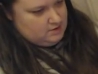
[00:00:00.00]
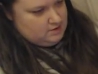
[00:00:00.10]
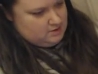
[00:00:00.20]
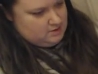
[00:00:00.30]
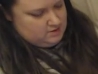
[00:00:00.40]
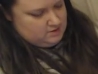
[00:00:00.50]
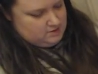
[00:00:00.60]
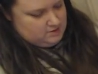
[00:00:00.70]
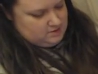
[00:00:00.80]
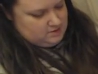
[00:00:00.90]

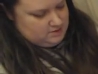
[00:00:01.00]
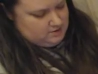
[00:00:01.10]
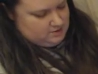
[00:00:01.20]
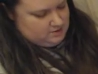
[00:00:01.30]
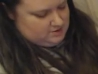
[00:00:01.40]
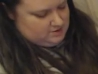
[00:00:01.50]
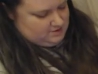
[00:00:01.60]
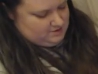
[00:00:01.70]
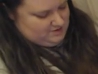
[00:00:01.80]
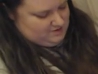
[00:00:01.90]

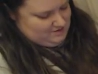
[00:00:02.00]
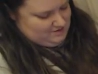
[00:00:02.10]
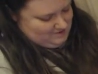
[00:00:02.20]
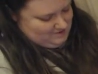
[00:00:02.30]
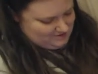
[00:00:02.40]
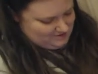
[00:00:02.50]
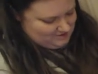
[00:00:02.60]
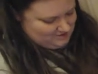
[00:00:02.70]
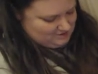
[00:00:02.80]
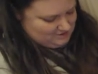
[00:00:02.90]

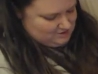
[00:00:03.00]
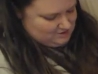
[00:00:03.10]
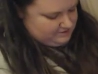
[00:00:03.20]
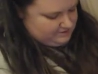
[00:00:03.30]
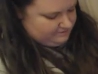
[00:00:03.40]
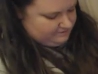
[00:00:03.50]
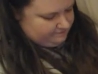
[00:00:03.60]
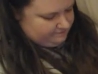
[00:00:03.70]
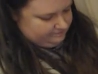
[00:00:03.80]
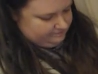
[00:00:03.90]

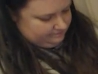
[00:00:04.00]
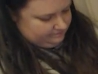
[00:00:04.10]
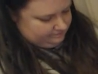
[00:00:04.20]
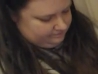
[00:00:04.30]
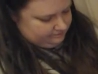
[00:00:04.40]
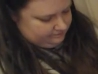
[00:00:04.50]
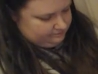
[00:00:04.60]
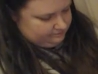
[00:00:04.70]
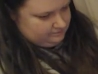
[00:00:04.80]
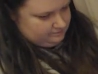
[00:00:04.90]

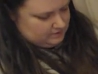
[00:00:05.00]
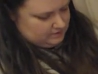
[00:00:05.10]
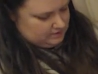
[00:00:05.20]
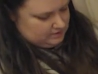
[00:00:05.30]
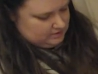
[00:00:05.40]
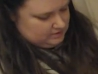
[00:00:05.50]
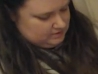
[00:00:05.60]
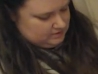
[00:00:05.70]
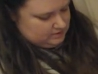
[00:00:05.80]
Nothing is said.